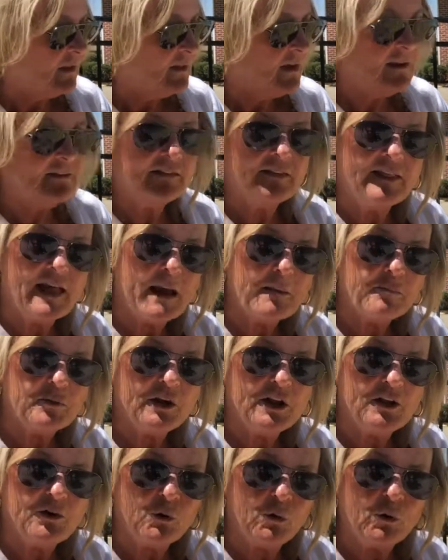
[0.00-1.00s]
Isn't that
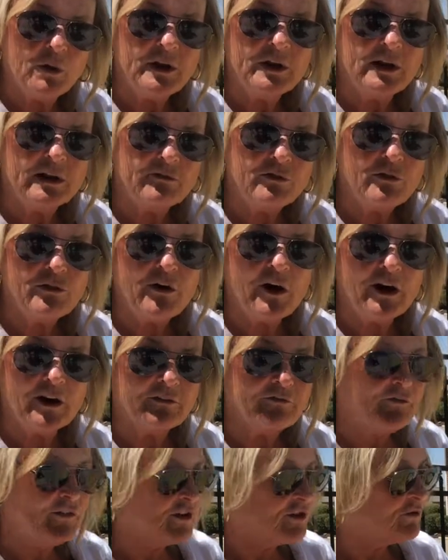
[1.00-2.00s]
pretty cool? You never thought a
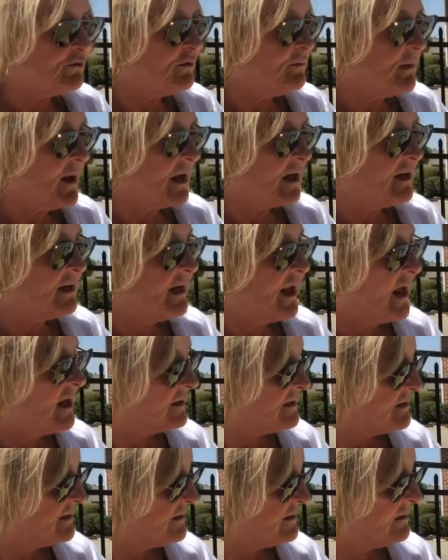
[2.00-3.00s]
fish would make a
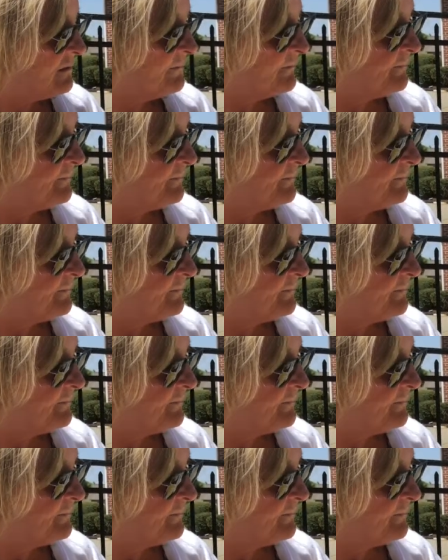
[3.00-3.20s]
nest.